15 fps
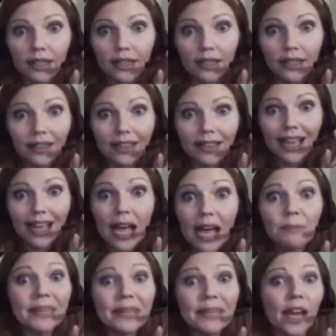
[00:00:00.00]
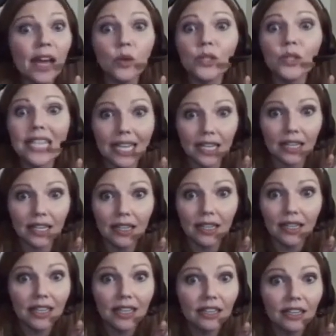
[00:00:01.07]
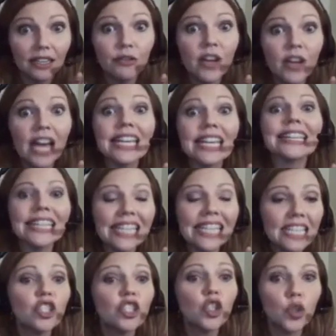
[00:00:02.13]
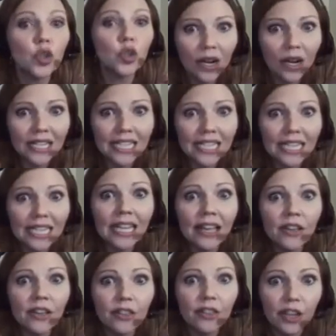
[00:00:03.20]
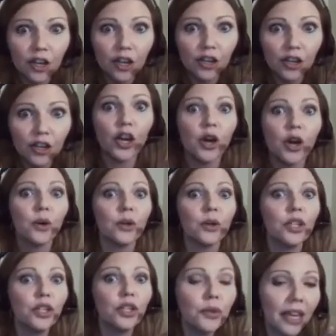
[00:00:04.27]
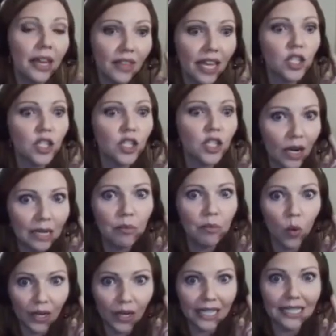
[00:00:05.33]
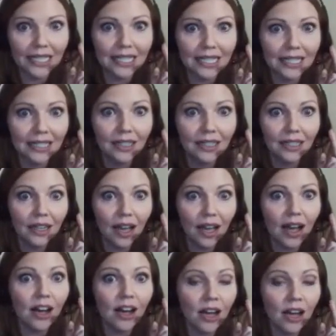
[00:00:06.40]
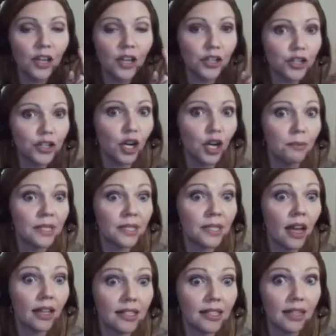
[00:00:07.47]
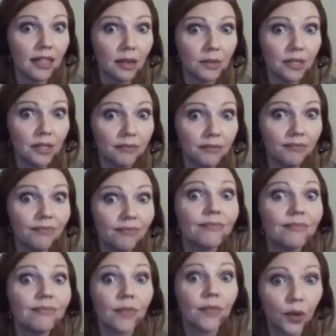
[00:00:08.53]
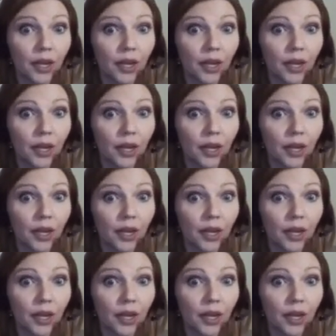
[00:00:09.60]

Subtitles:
Here on the rubric, I'm counting. If you've got at least 20, there you go. You get that 20 points under terms and concepts.